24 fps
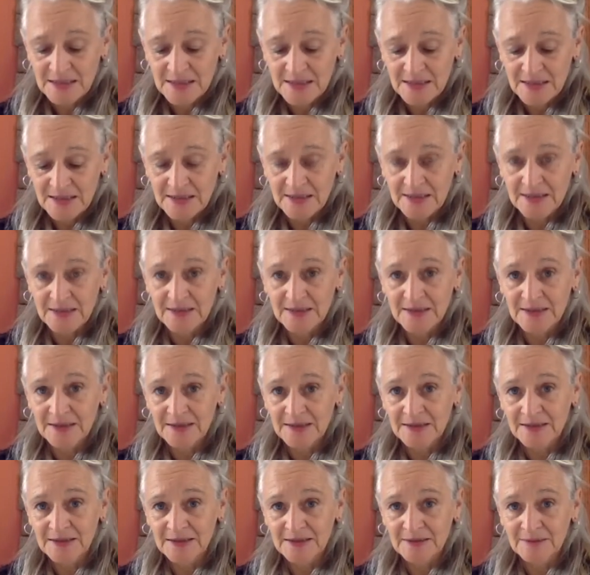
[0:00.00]

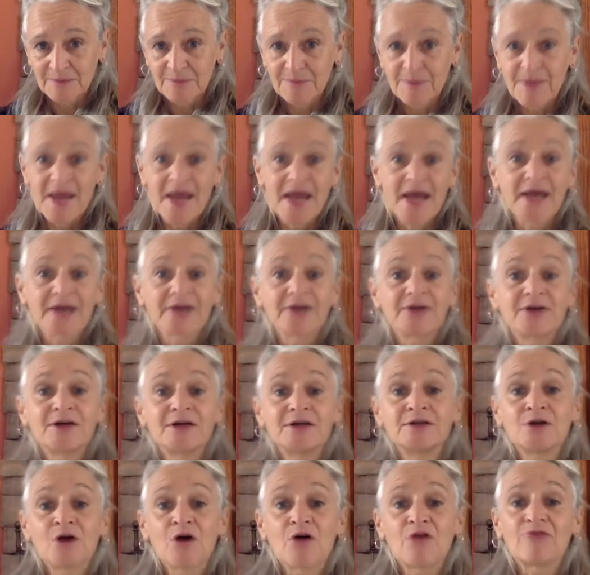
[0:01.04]

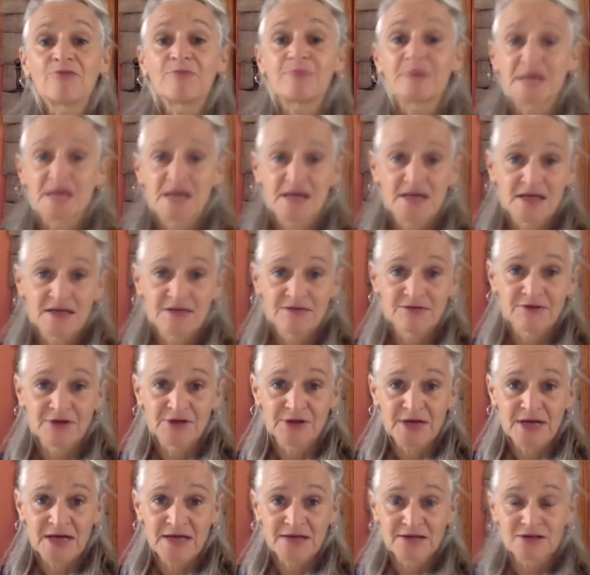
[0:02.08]
pattern of
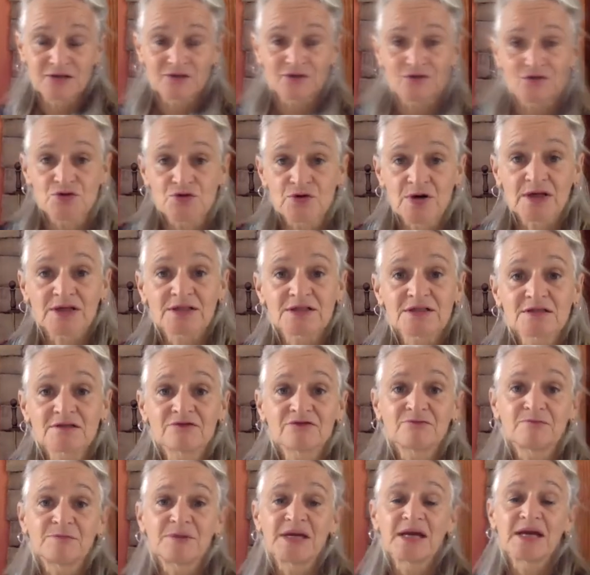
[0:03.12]
behavior and
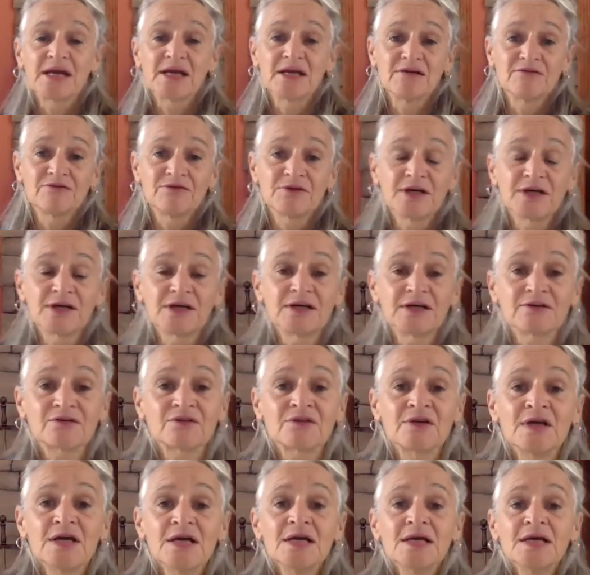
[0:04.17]
destructive
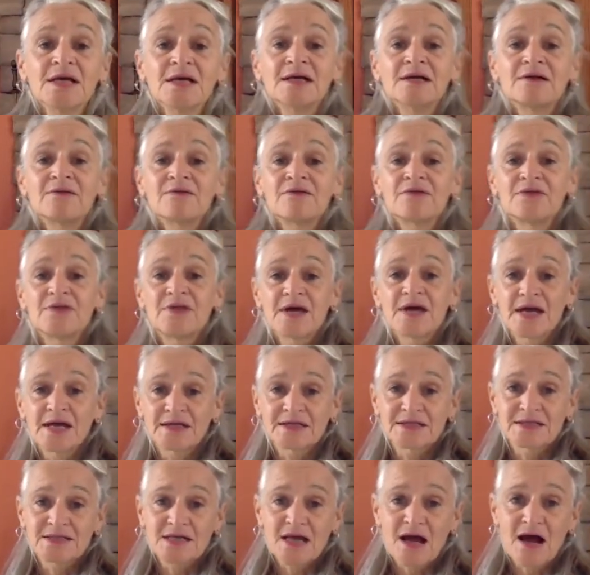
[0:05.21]
behaviors
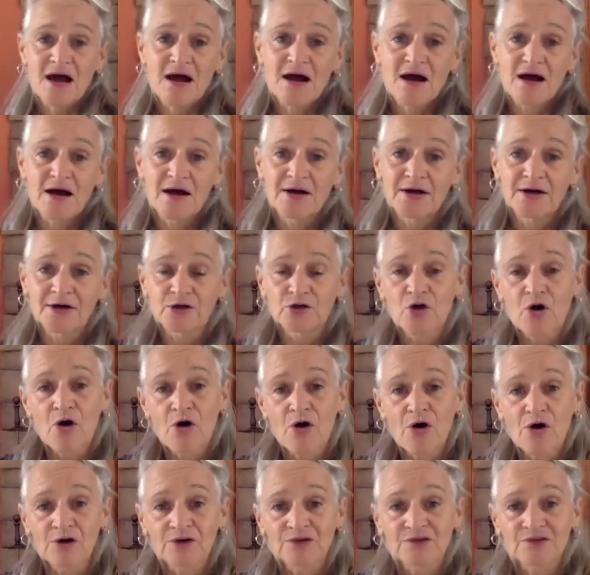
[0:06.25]
that are
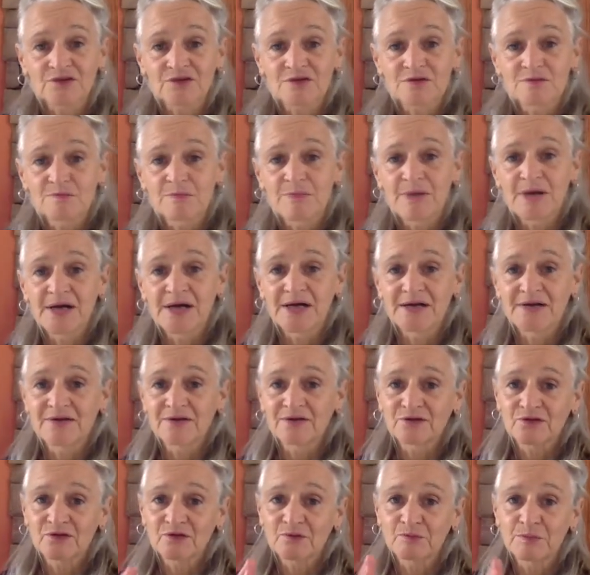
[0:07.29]
caused by the
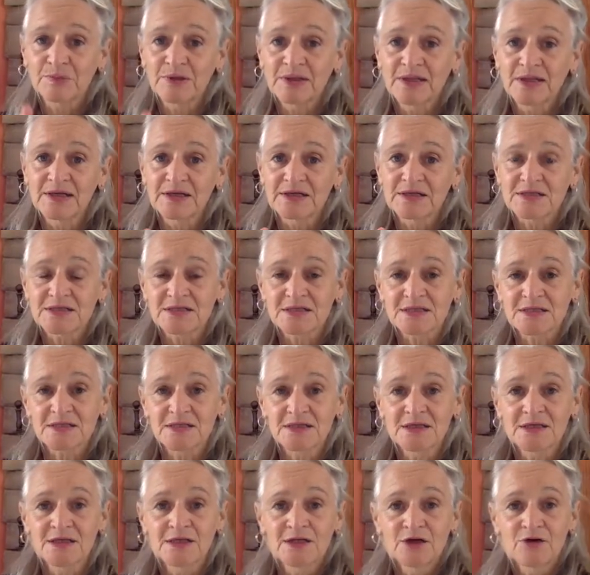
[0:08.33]
split
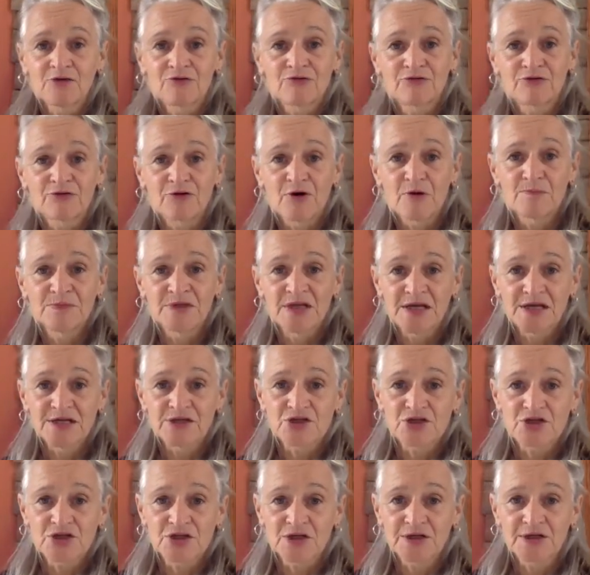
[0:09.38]
from
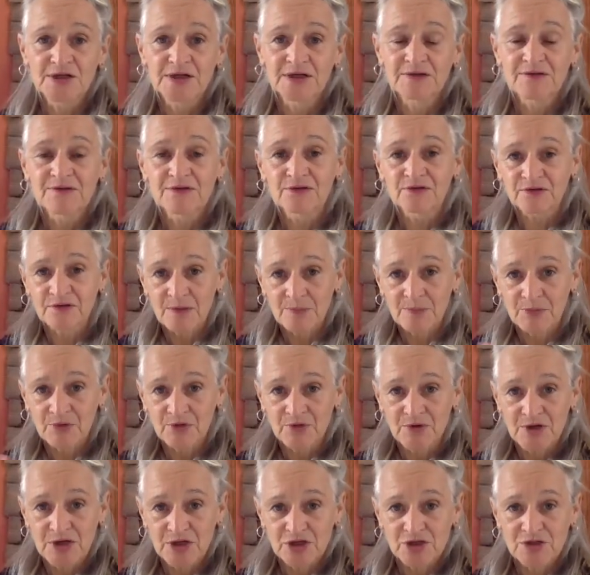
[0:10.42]
nature, the
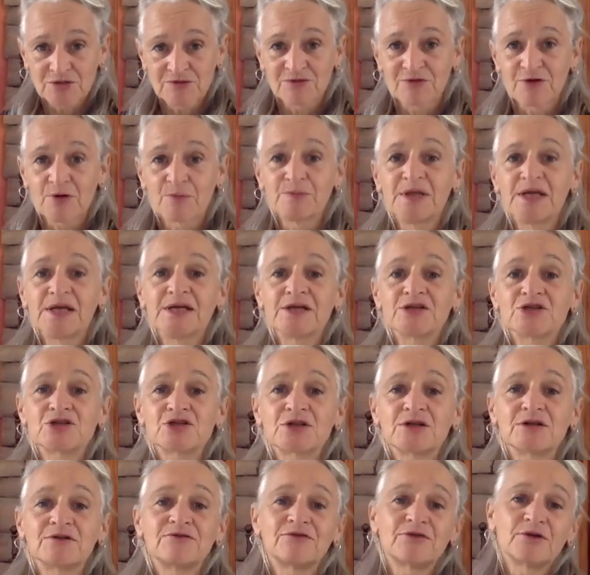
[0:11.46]
separation from
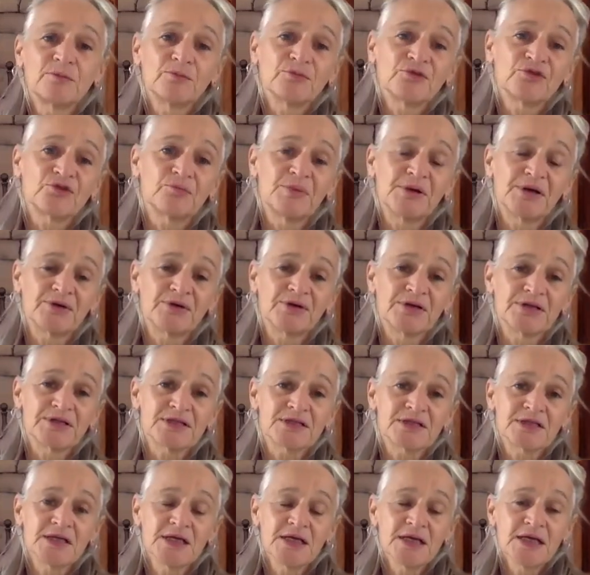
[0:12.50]
nature, from spirit.
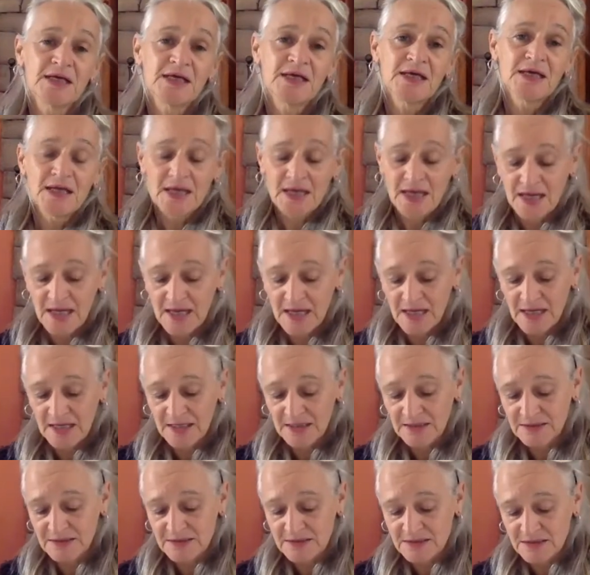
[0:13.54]

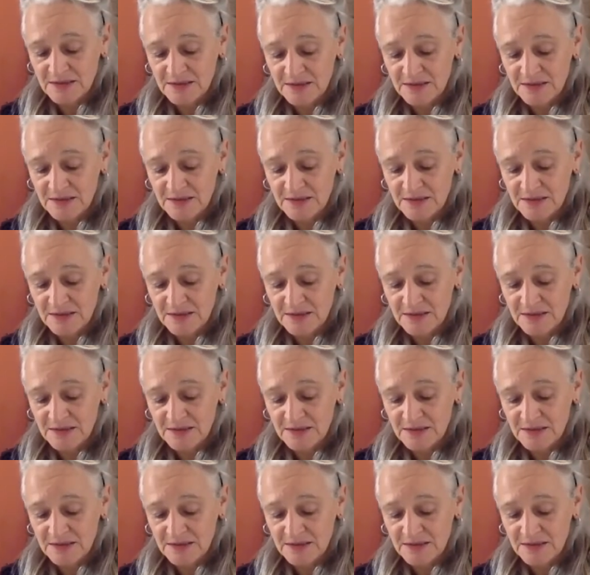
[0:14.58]
And